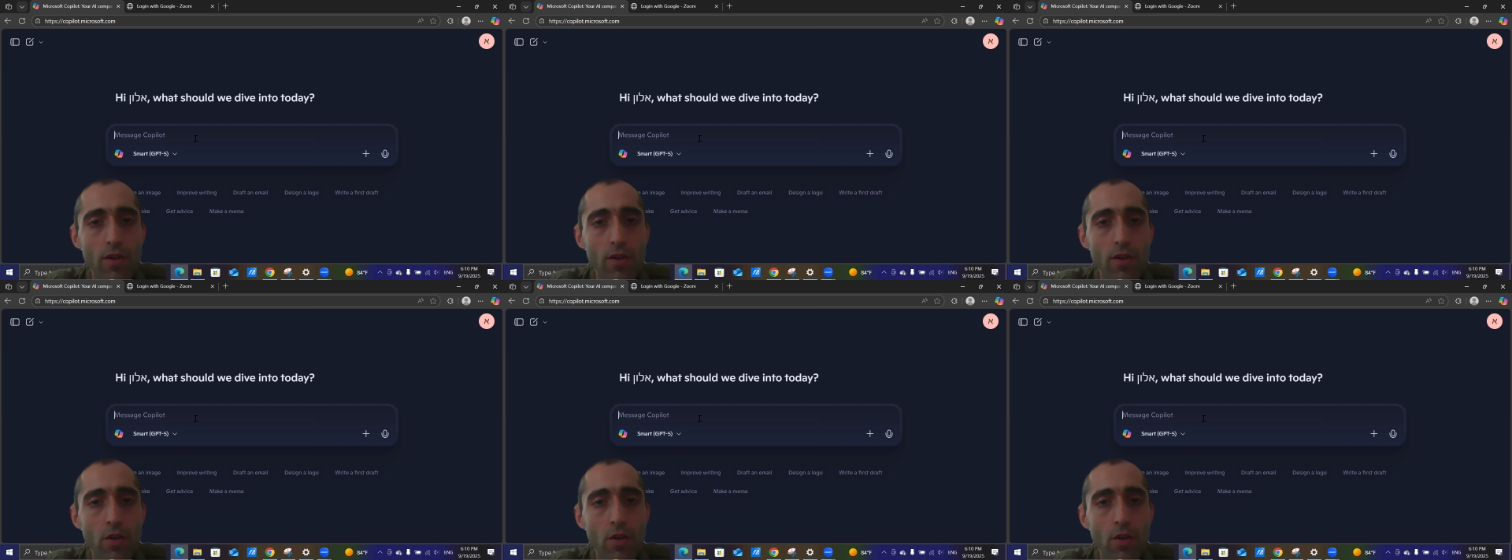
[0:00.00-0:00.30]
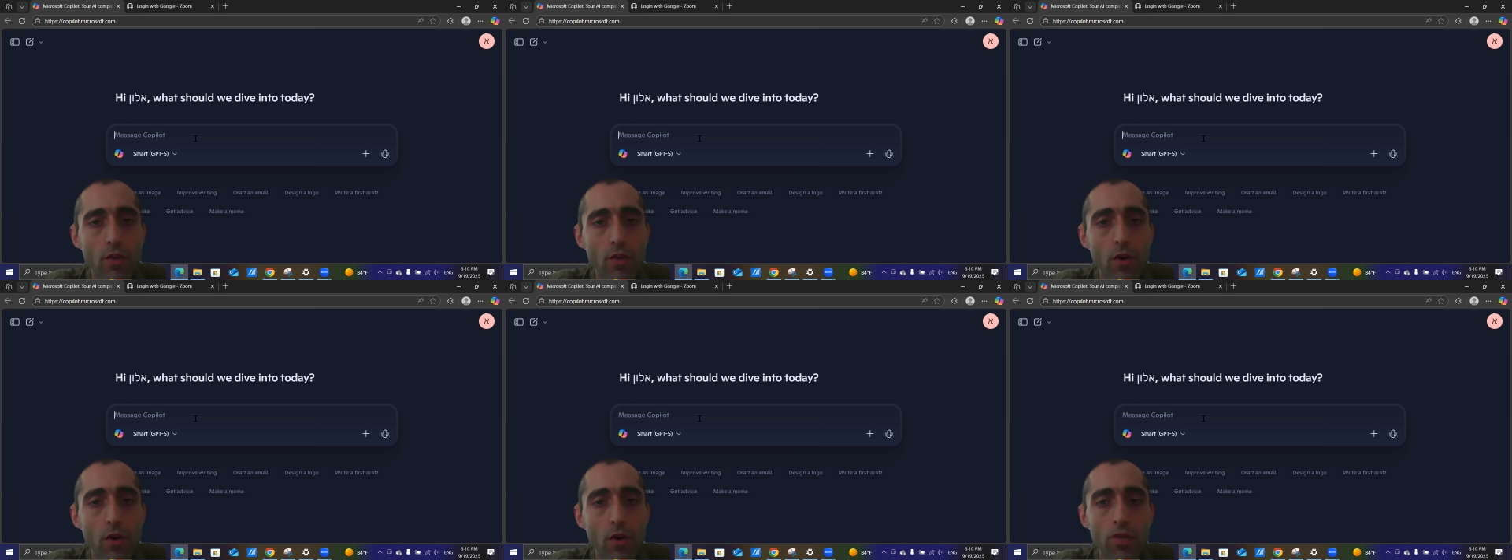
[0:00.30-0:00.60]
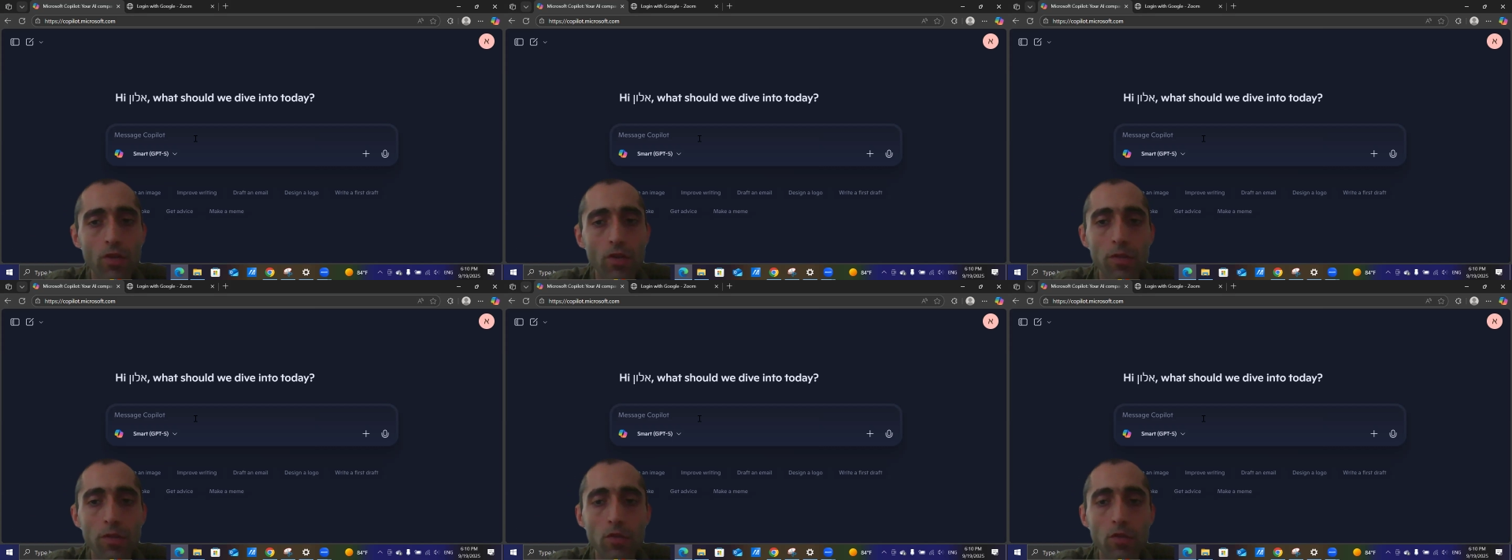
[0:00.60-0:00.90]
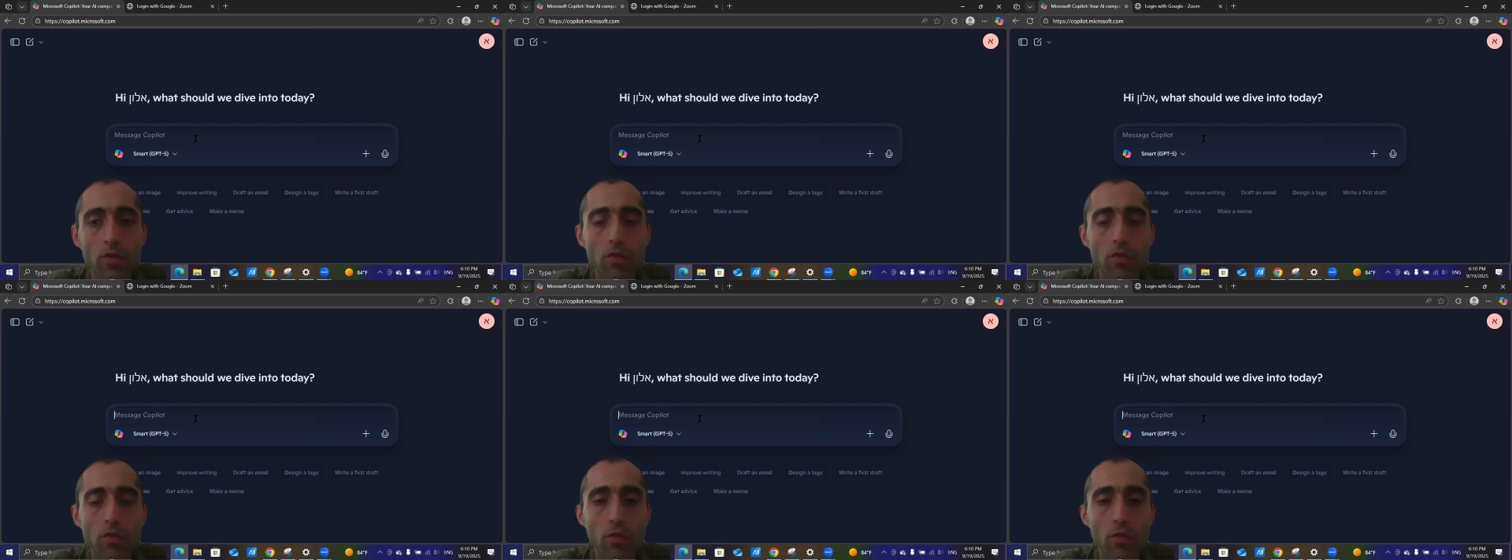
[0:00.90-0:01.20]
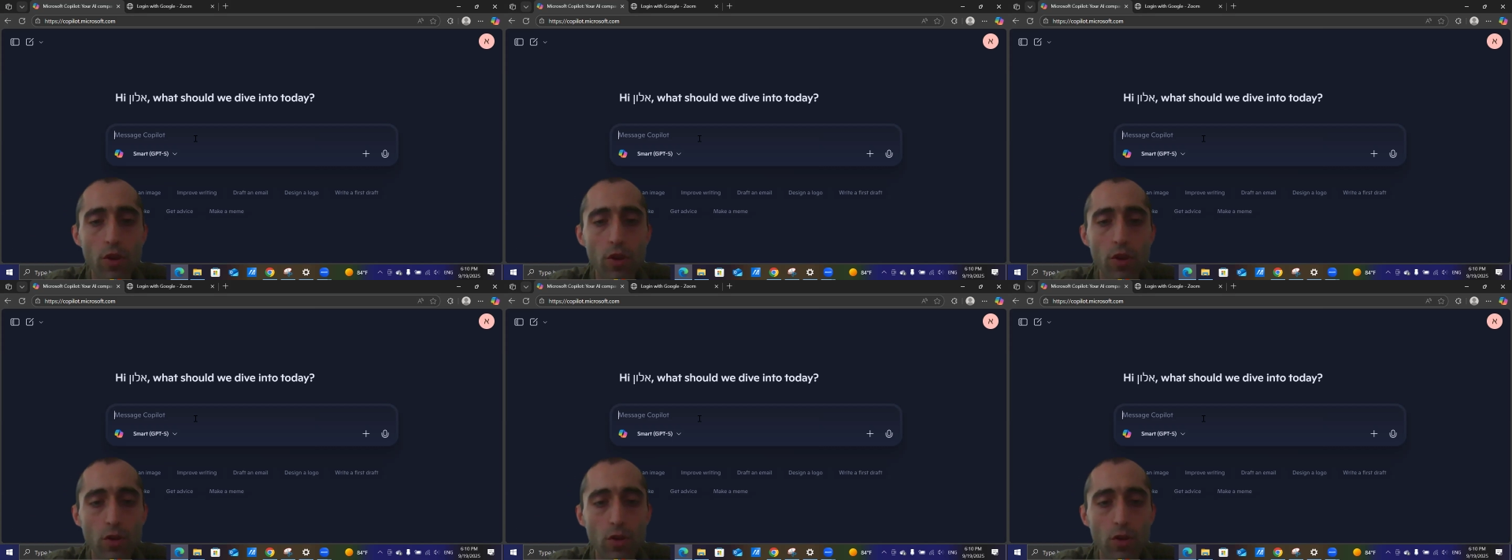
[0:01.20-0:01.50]
and not cause
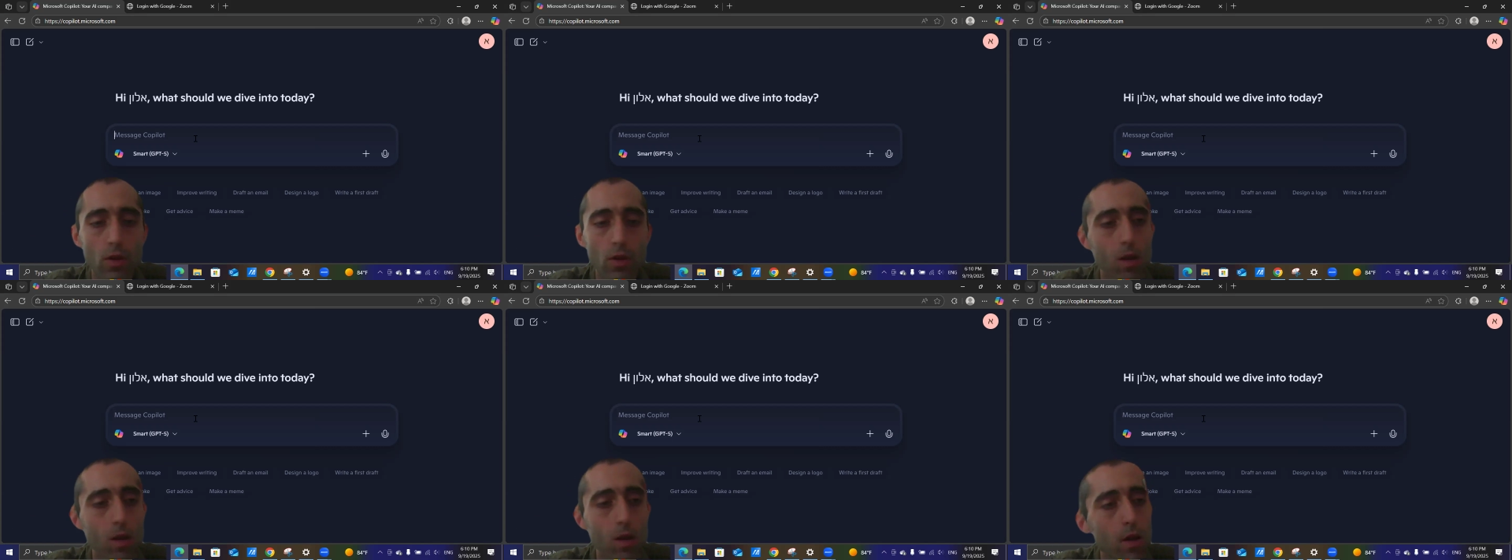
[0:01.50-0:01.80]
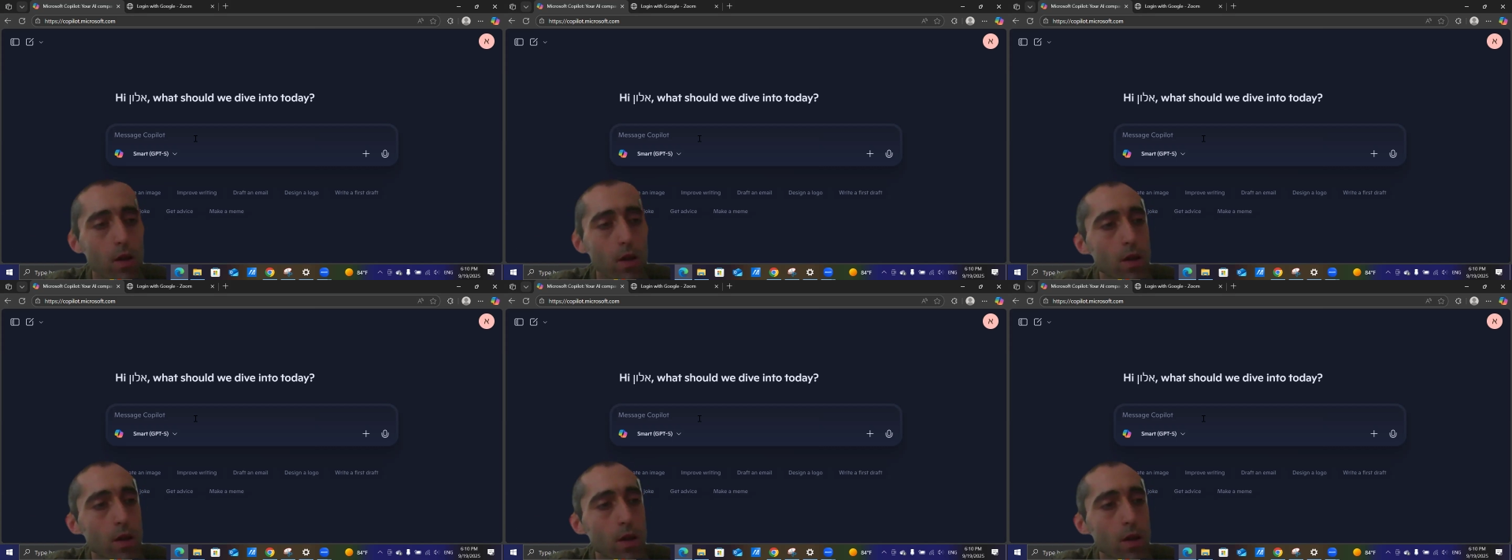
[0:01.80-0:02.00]
immunosuppression,